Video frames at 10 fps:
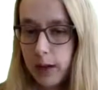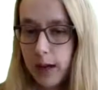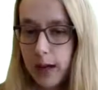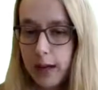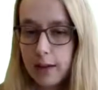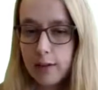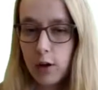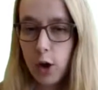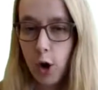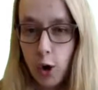and
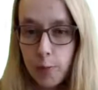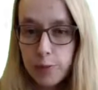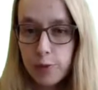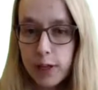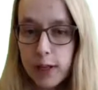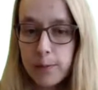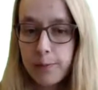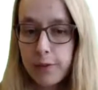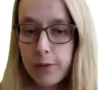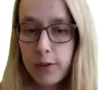hopefully
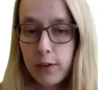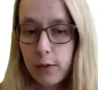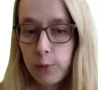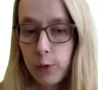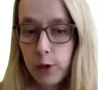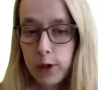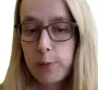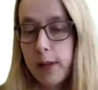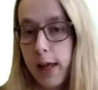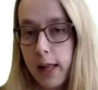this work
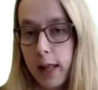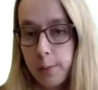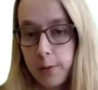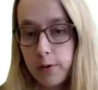will help